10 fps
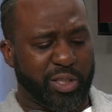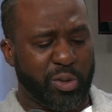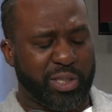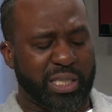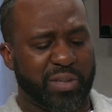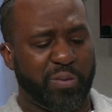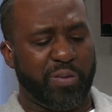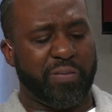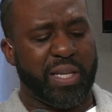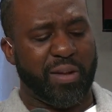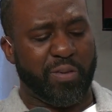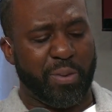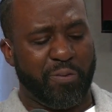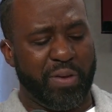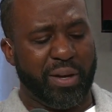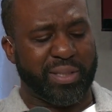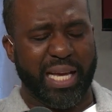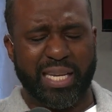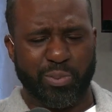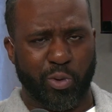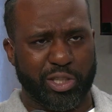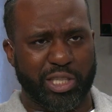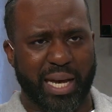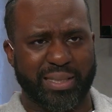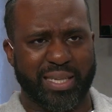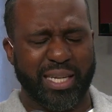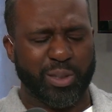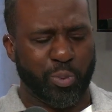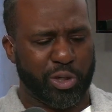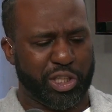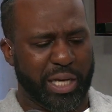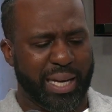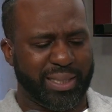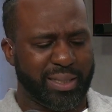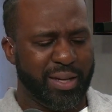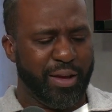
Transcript: goes 6 for 15 from the field, takes more shots, gets more shots.